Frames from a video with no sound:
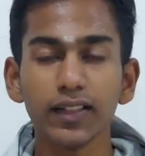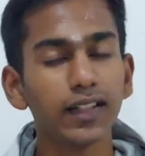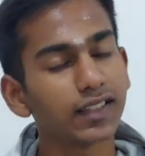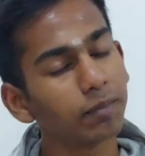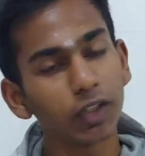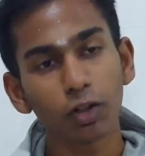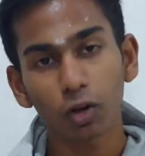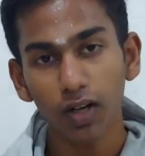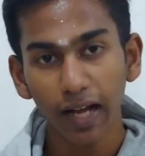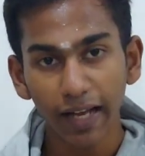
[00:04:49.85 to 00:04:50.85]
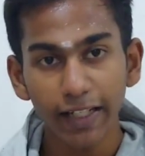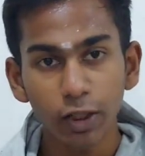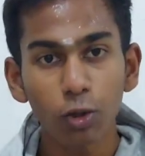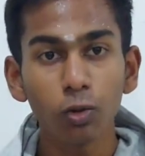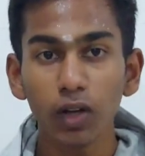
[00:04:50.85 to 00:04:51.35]
There is something called high,
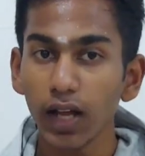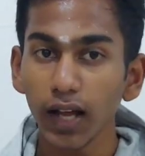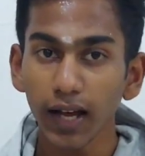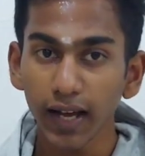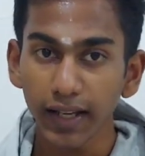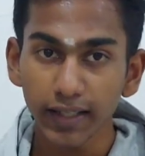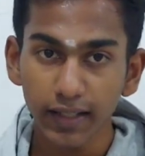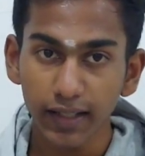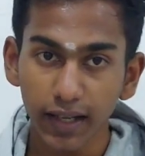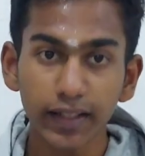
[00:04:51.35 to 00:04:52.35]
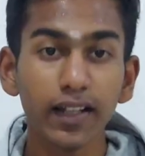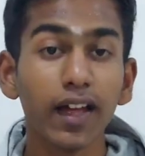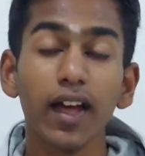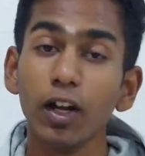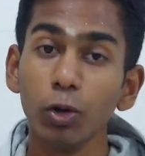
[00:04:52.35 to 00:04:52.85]
low,
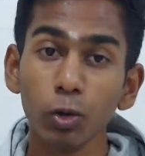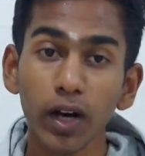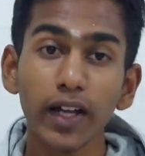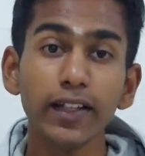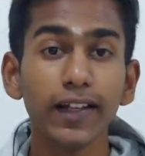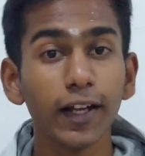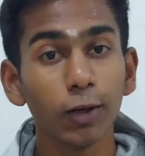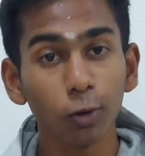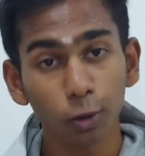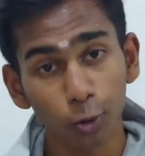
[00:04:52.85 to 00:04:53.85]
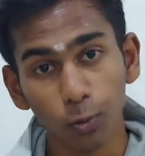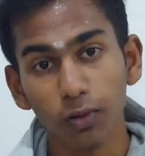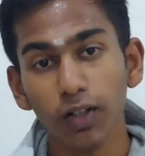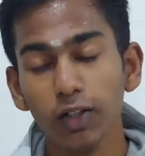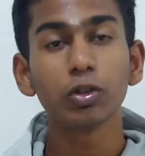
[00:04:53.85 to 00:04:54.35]
high, low, high, and lower, low.